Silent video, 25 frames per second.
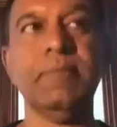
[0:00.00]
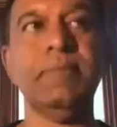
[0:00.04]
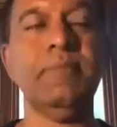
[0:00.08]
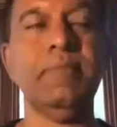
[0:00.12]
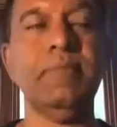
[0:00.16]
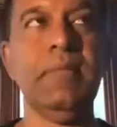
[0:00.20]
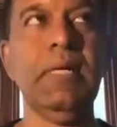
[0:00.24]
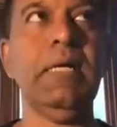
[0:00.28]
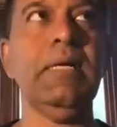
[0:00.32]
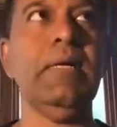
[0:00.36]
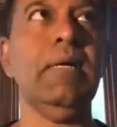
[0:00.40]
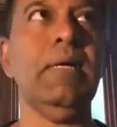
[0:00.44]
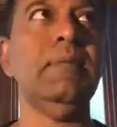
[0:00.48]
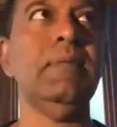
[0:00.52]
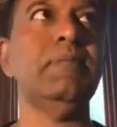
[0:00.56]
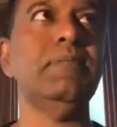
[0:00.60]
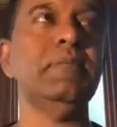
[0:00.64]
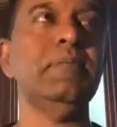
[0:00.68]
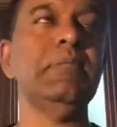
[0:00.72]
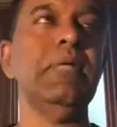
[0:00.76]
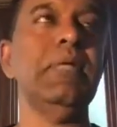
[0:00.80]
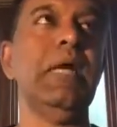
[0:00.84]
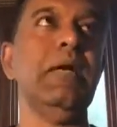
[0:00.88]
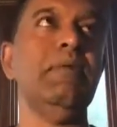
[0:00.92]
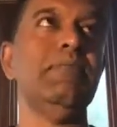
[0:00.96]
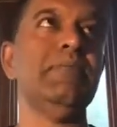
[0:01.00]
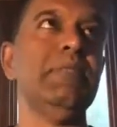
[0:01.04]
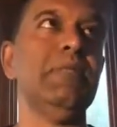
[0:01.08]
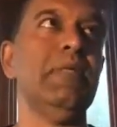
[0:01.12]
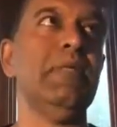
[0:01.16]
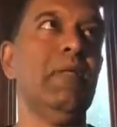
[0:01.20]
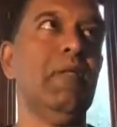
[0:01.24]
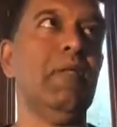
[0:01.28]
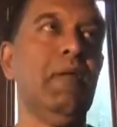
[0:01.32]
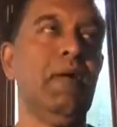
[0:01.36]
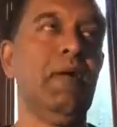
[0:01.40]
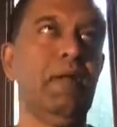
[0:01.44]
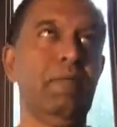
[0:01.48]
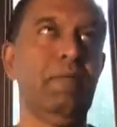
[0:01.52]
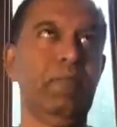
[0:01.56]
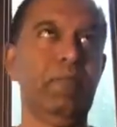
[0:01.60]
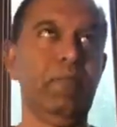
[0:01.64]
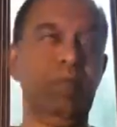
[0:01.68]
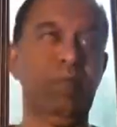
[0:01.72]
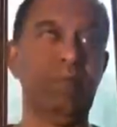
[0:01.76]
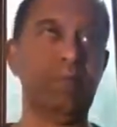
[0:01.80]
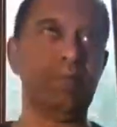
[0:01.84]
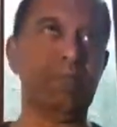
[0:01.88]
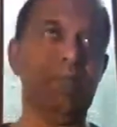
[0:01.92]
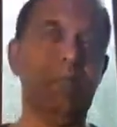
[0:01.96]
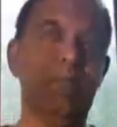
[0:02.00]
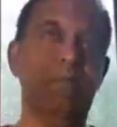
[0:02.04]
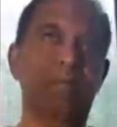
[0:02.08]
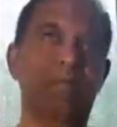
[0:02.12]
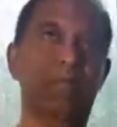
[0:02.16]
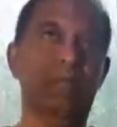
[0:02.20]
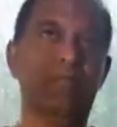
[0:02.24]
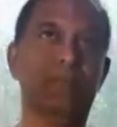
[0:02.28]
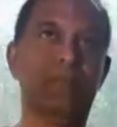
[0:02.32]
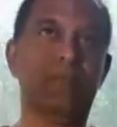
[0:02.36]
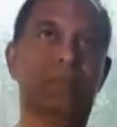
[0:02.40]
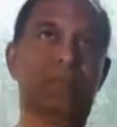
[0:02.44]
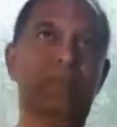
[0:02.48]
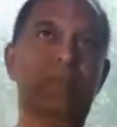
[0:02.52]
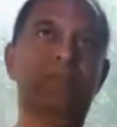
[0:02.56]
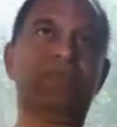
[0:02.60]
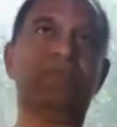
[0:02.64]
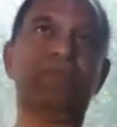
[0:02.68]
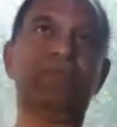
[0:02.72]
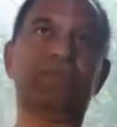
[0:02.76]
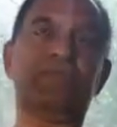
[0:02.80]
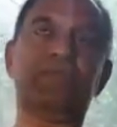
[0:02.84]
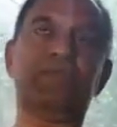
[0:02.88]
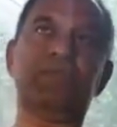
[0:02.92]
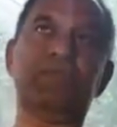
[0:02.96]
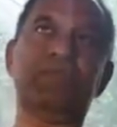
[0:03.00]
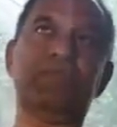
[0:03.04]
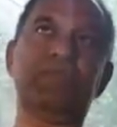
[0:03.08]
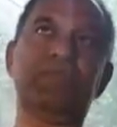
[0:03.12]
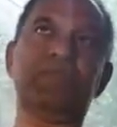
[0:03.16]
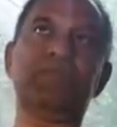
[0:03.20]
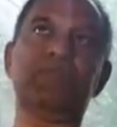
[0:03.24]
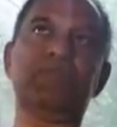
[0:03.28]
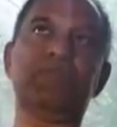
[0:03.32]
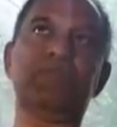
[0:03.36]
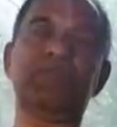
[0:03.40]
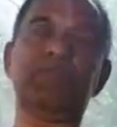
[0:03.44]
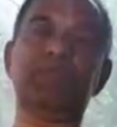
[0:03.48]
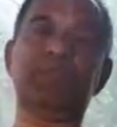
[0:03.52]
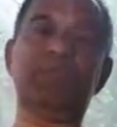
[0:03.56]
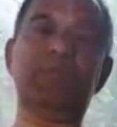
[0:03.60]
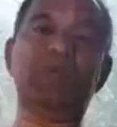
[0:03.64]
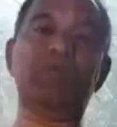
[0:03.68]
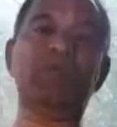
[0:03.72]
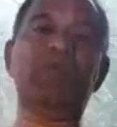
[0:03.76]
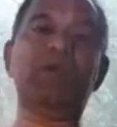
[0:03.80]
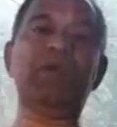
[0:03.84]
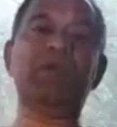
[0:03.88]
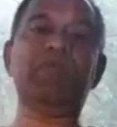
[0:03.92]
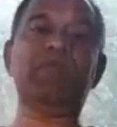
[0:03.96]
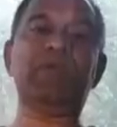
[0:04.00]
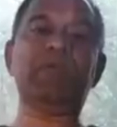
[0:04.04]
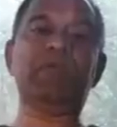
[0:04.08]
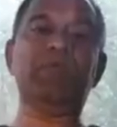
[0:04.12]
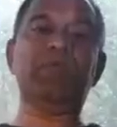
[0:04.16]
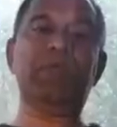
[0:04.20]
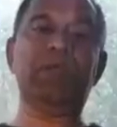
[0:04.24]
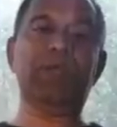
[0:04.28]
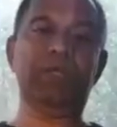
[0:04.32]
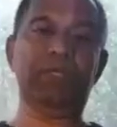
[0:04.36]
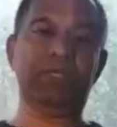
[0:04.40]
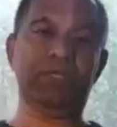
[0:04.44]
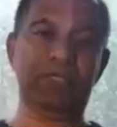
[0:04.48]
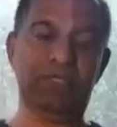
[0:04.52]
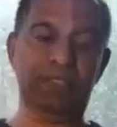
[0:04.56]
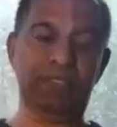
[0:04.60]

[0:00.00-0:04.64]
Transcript: Yeah, yeah, yeah. I've seen a lot of those. So my first question is going to be why we are doing it.